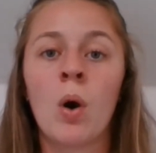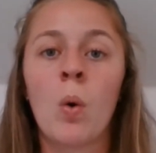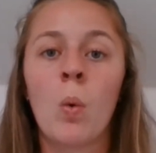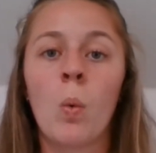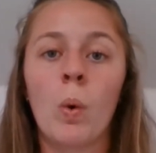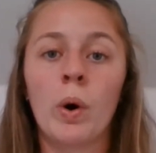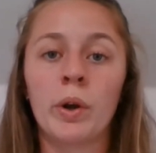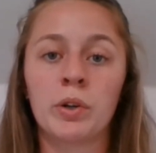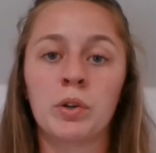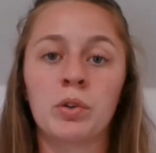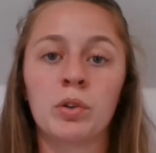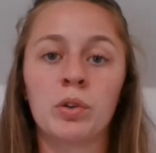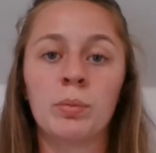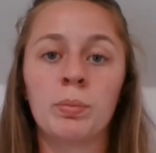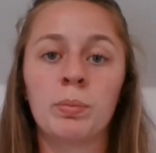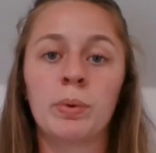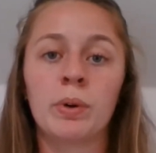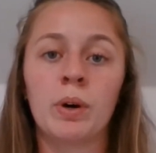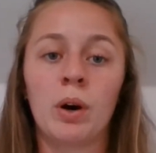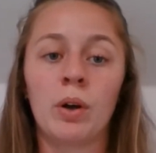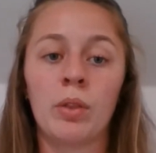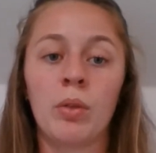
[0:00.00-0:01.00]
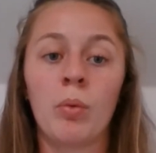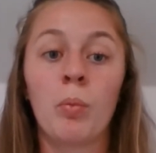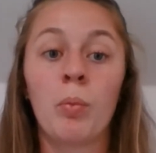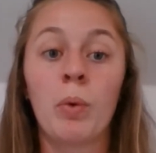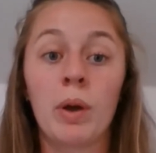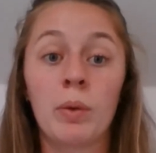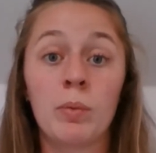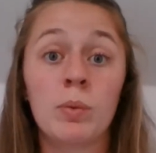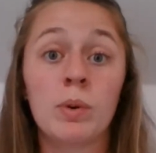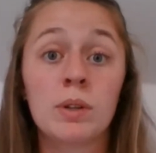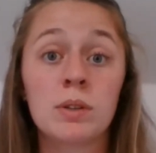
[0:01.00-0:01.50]
one group all the
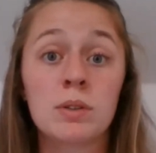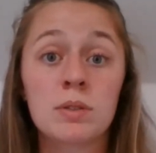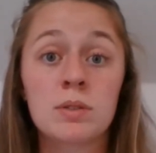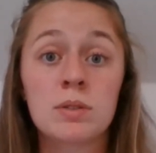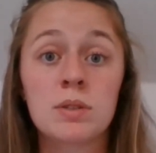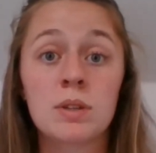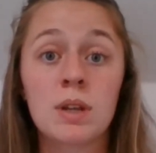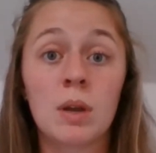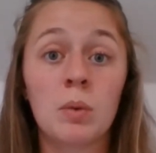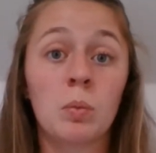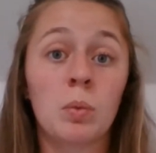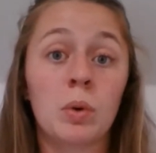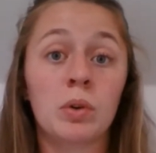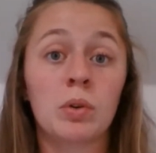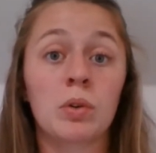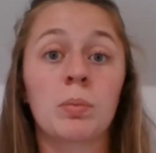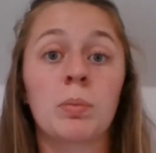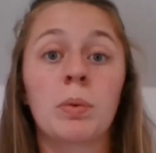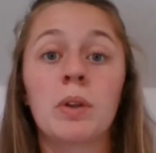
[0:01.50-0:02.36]
red ones, and one group